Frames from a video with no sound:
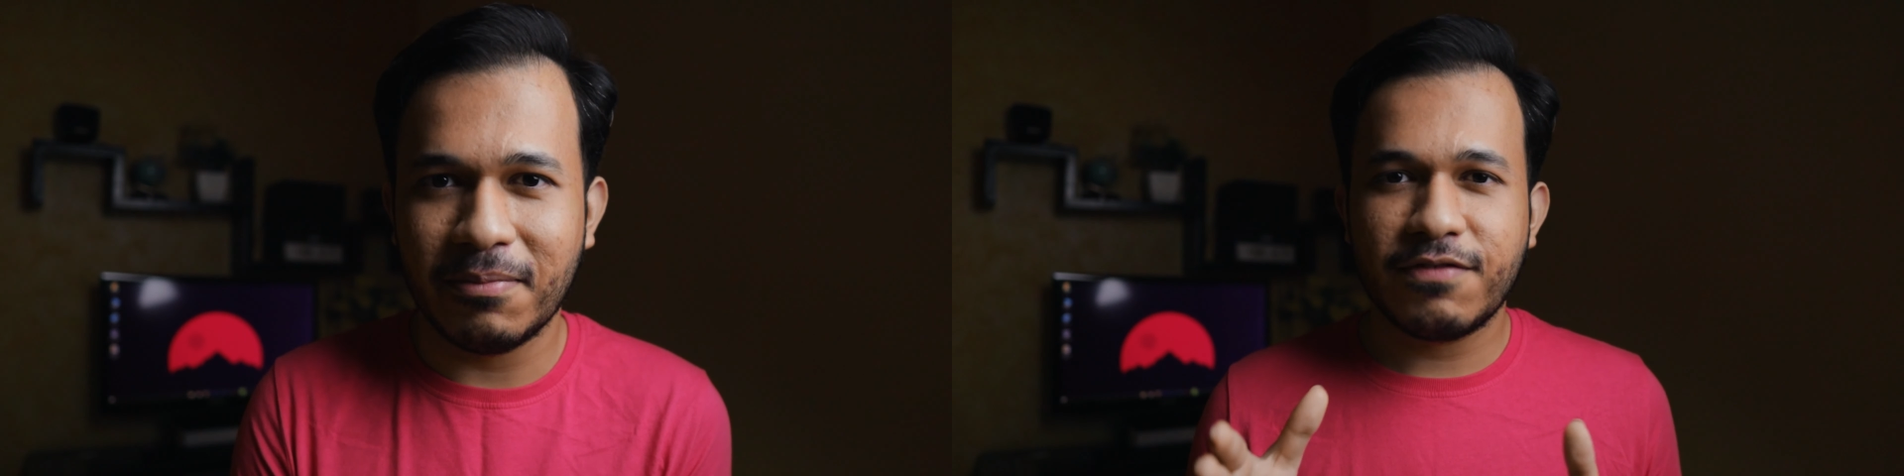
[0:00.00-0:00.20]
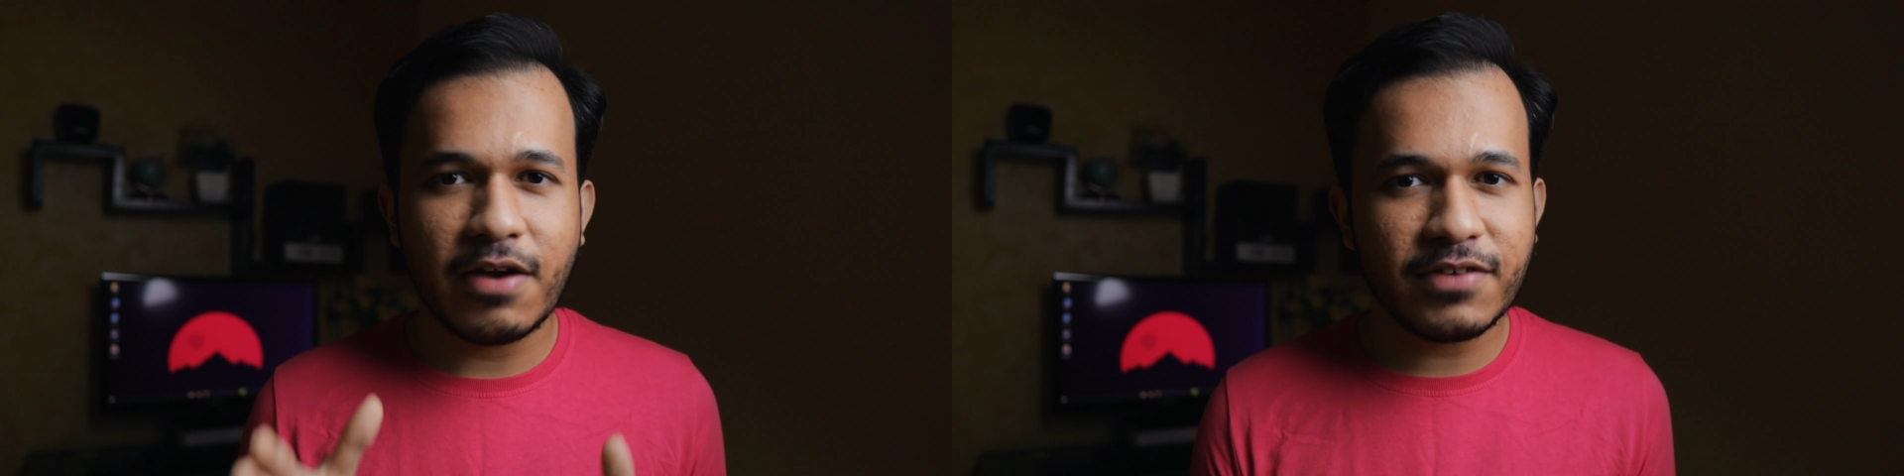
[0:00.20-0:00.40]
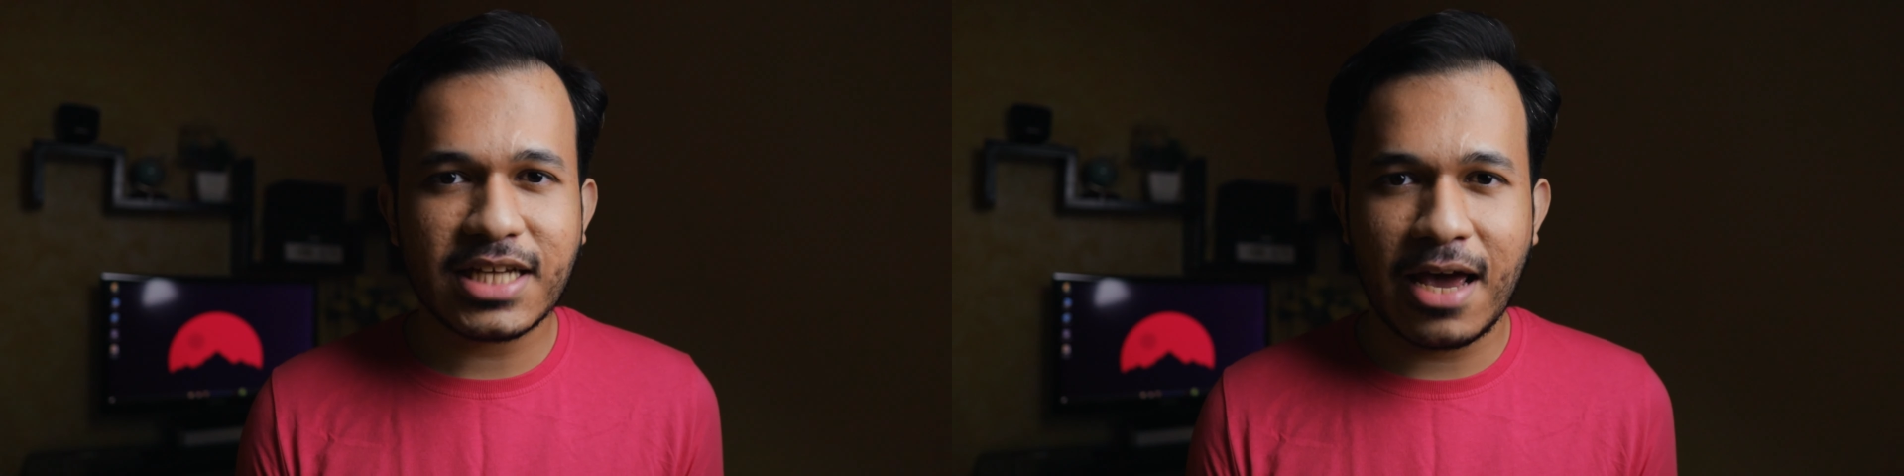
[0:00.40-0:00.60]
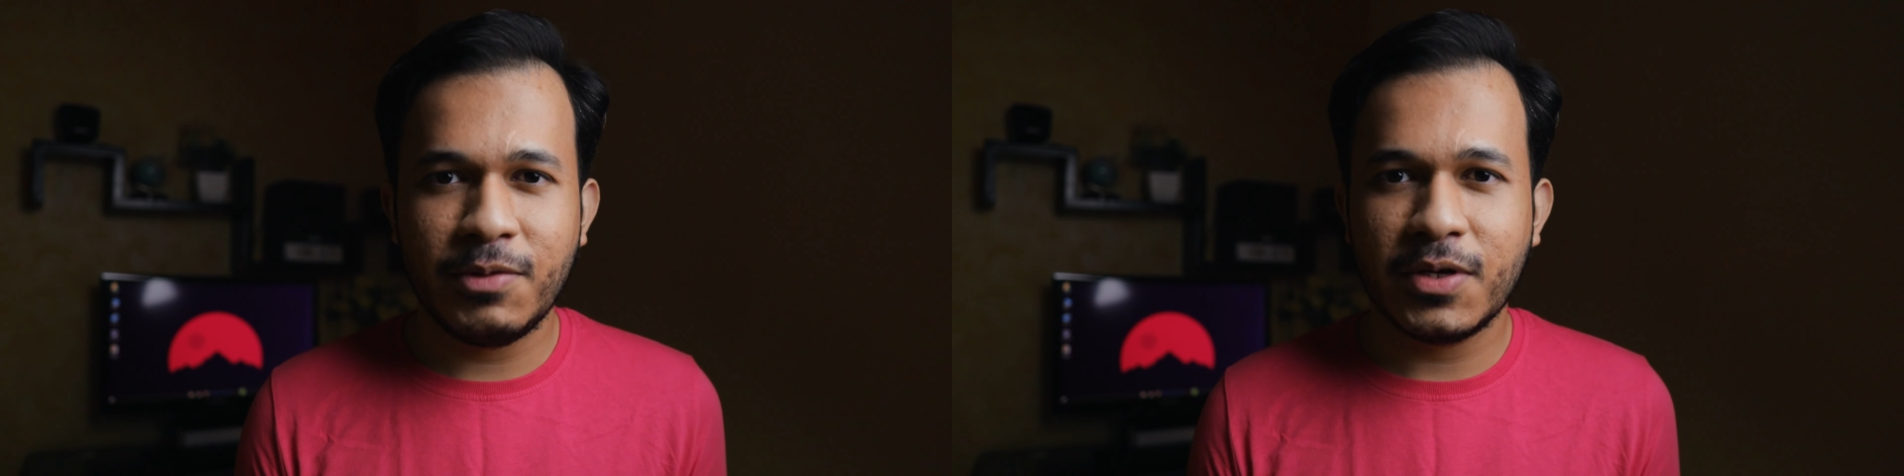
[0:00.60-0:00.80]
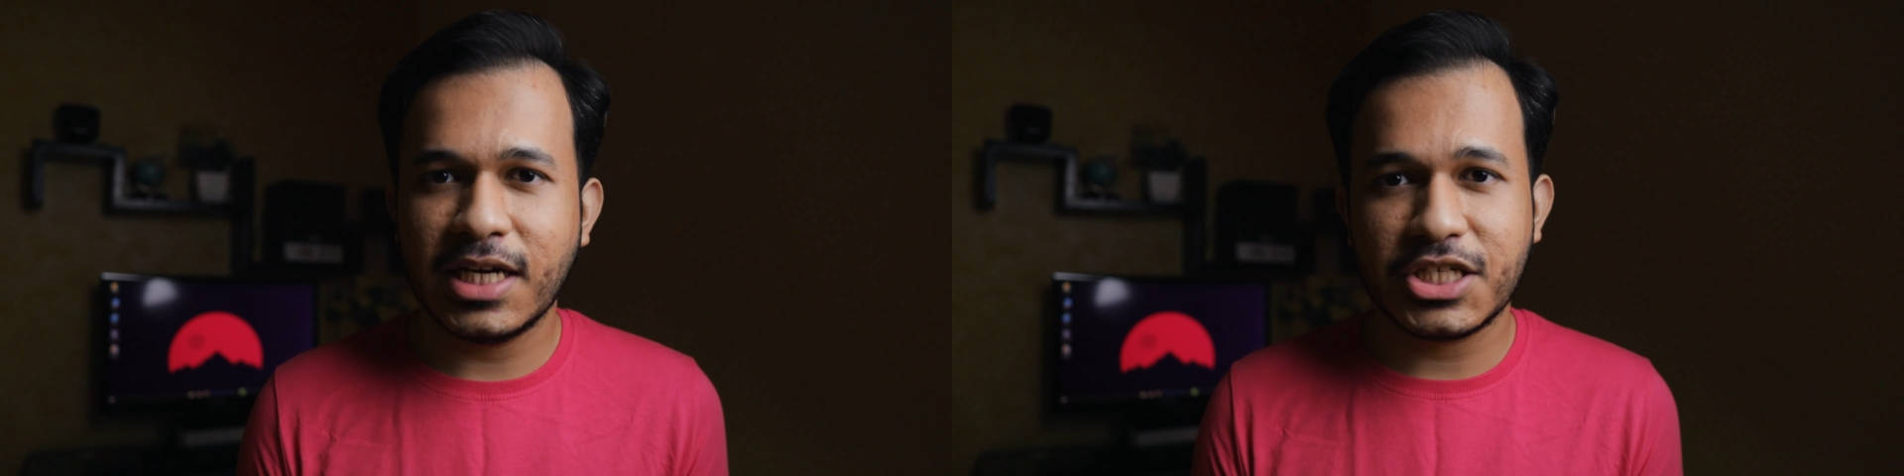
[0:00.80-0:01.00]
If every time
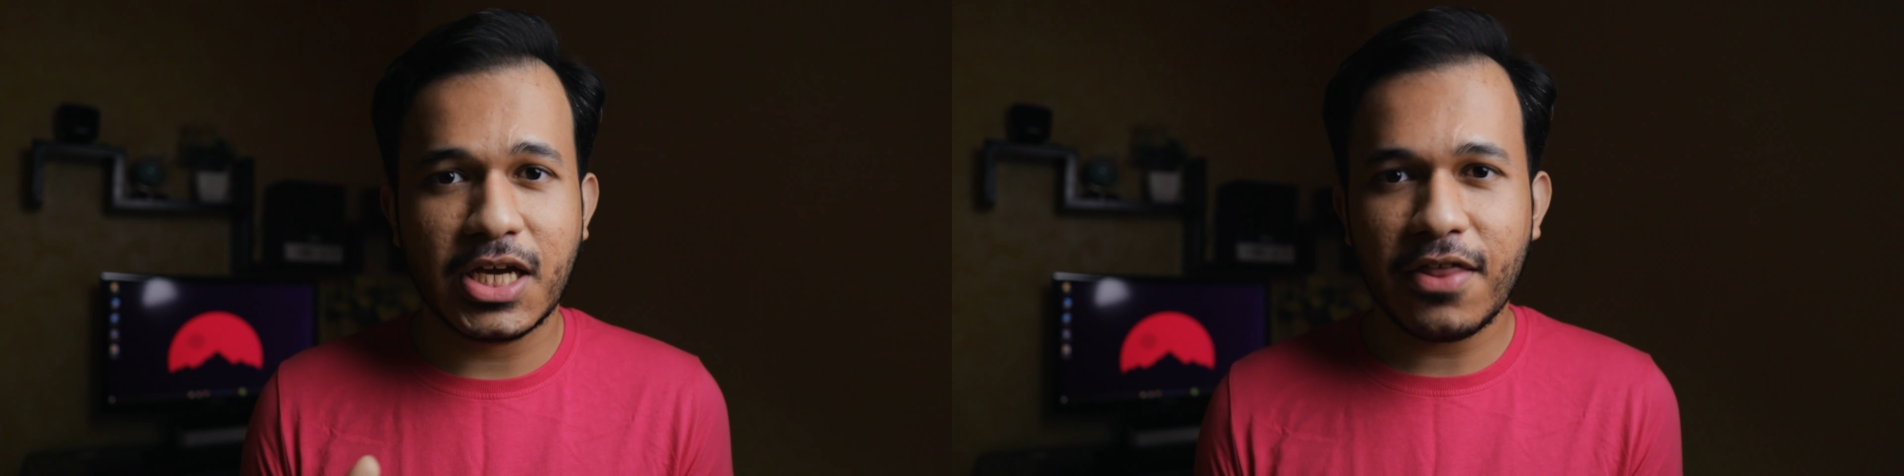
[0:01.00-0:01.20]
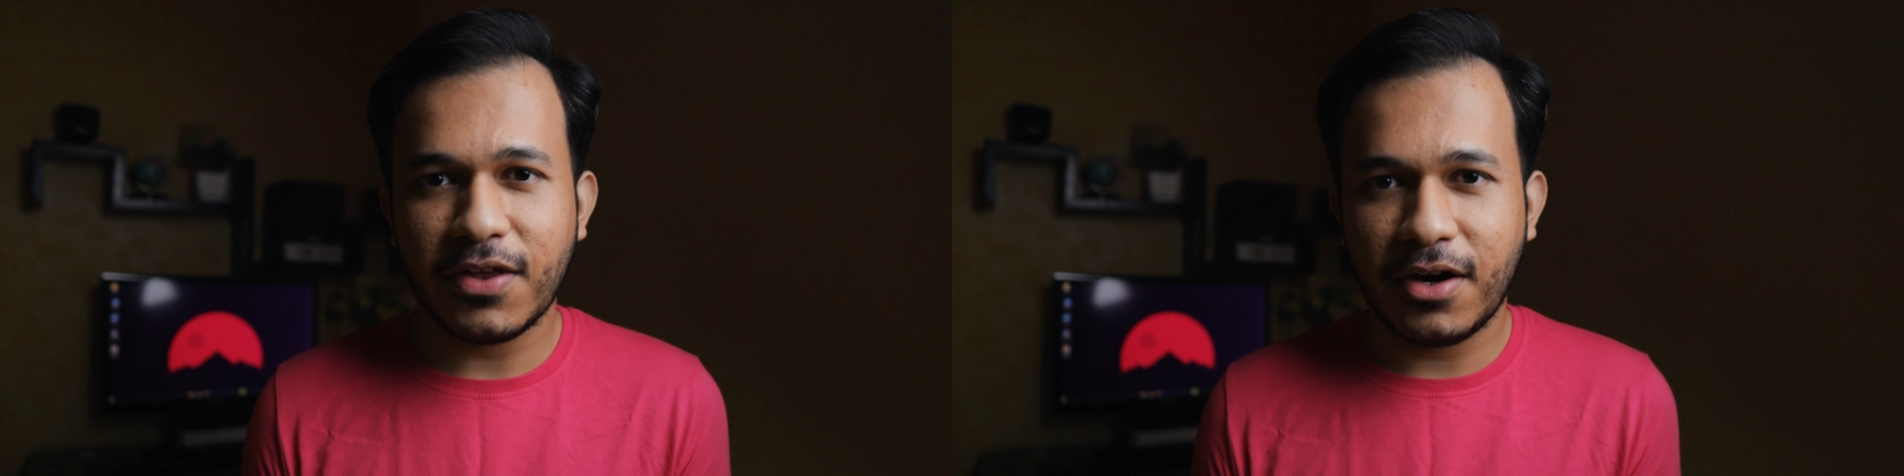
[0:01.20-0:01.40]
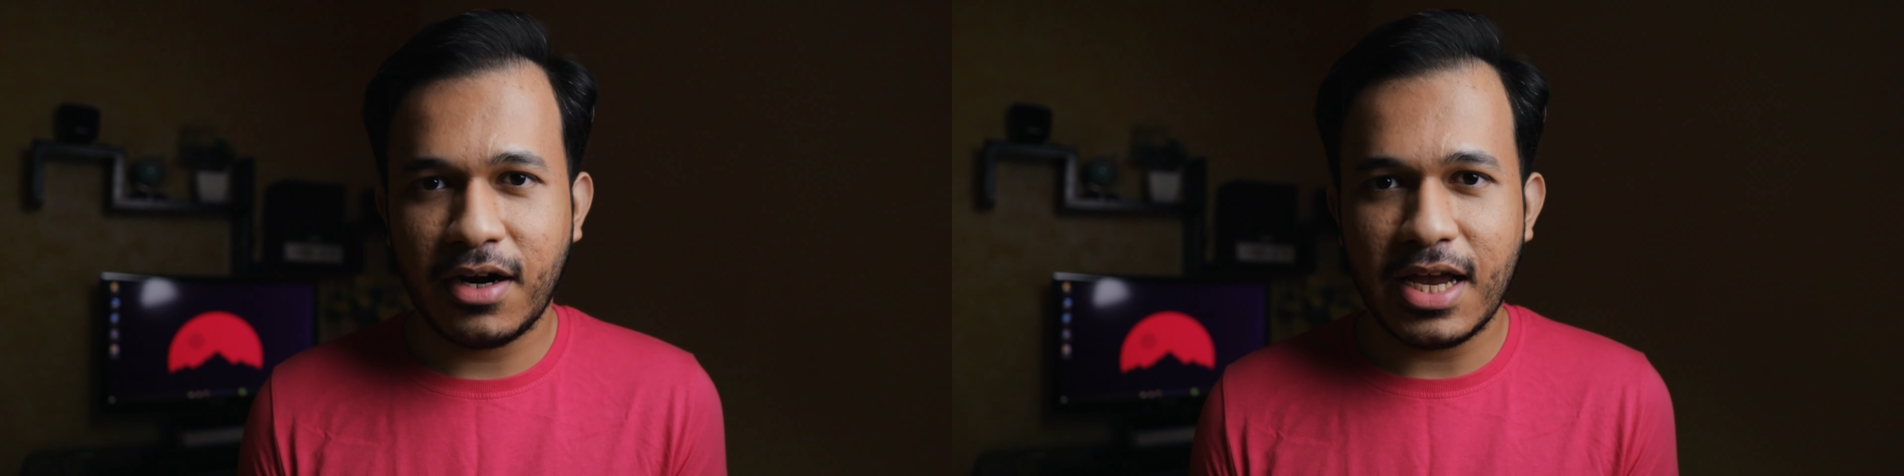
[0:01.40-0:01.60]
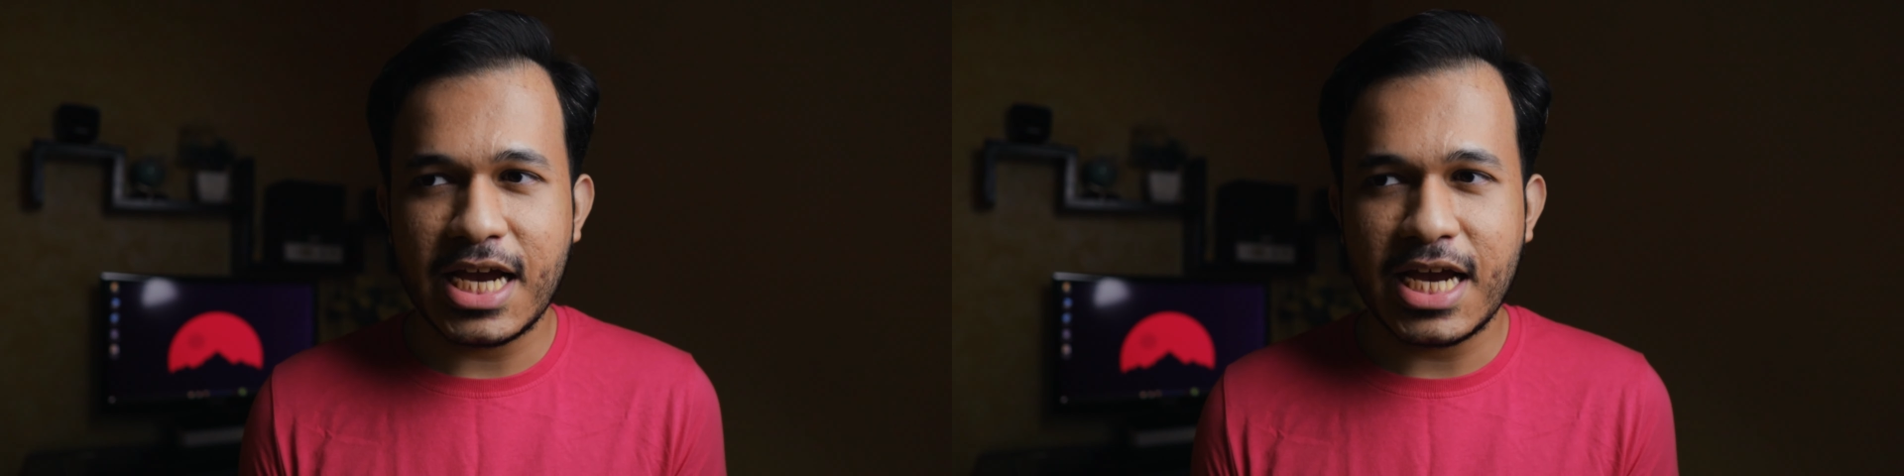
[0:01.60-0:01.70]
you get together